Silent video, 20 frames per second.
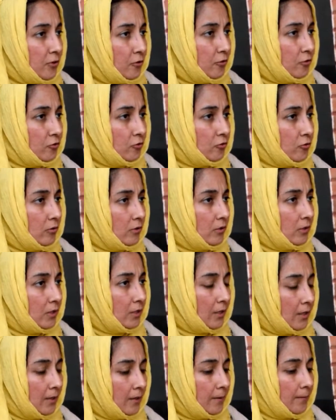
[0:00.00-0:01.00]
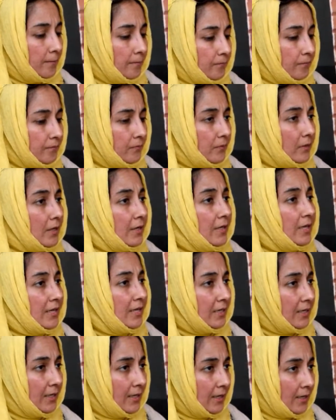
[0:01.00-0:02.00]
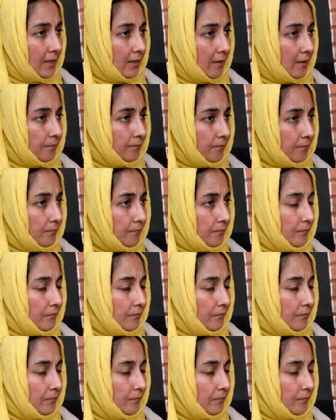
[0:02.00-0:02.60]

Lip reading: spiritual healing,